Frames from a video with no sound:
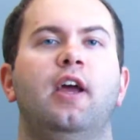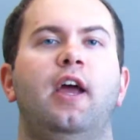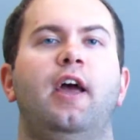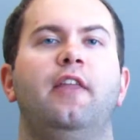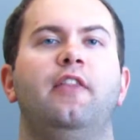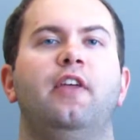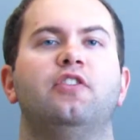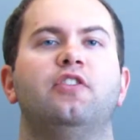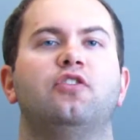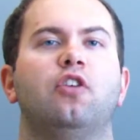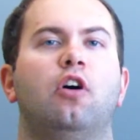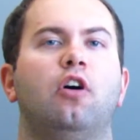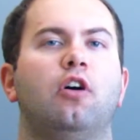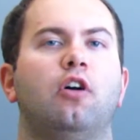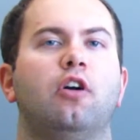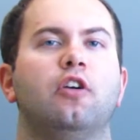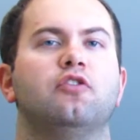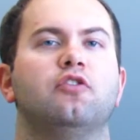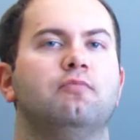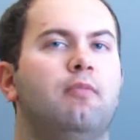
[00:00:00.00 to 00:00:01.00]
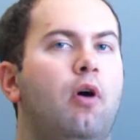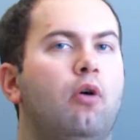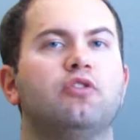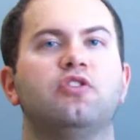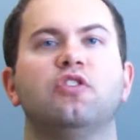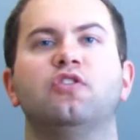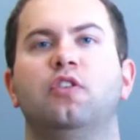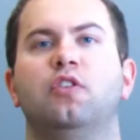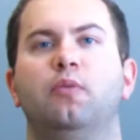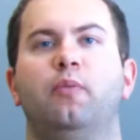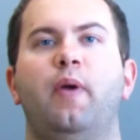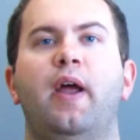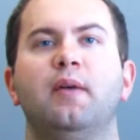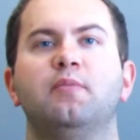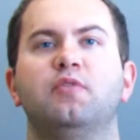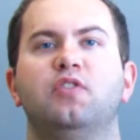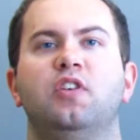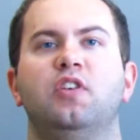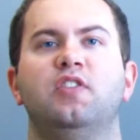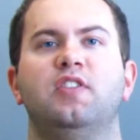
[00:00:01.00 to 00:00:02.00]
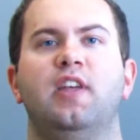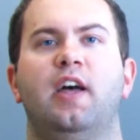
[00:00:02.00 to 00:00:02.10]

and they star as Moses and Ramses,